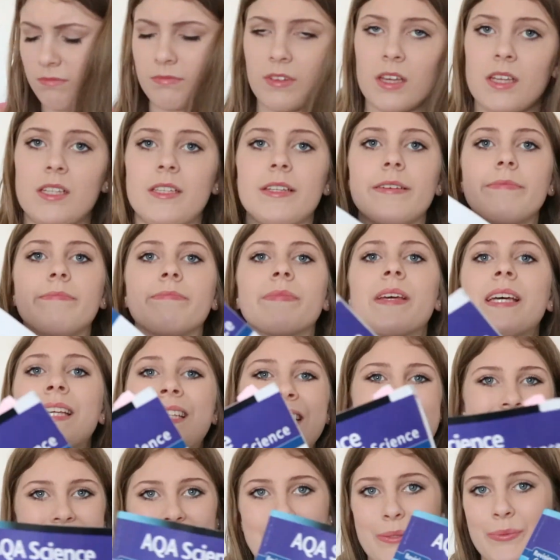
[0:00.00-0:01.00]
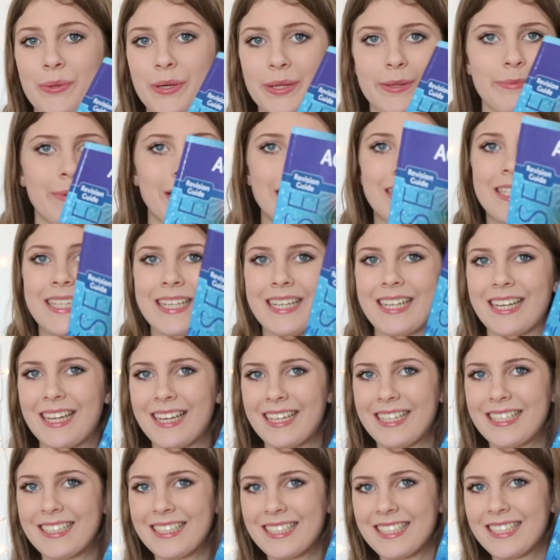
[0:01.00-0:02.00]
it's this one
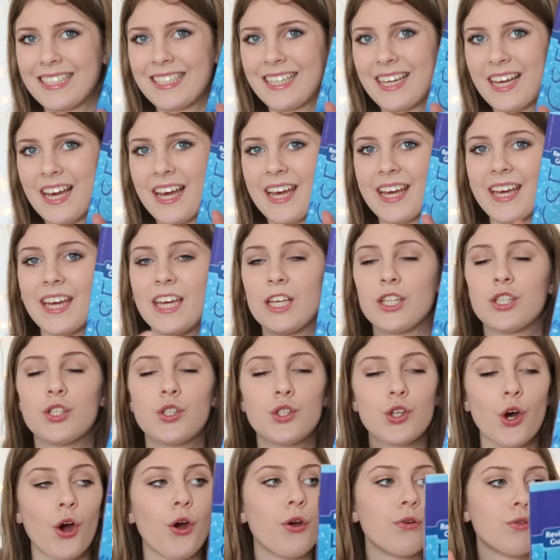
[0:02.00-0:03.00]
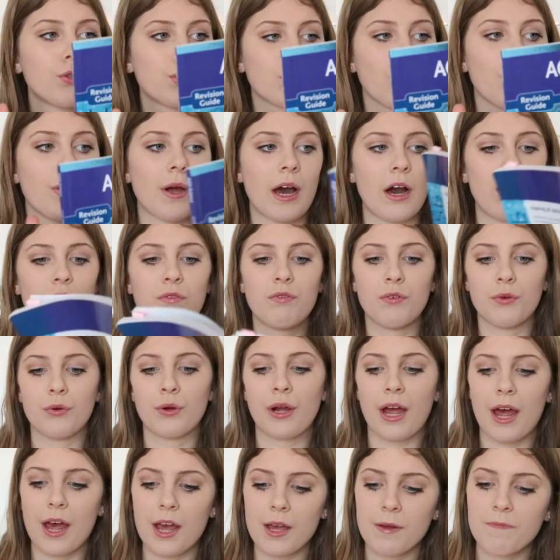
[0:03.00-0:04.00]
basically. It's so helpful,
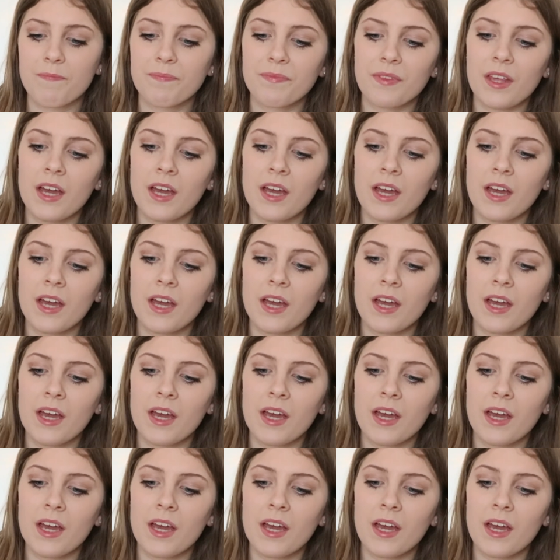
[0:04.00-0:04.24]
okay?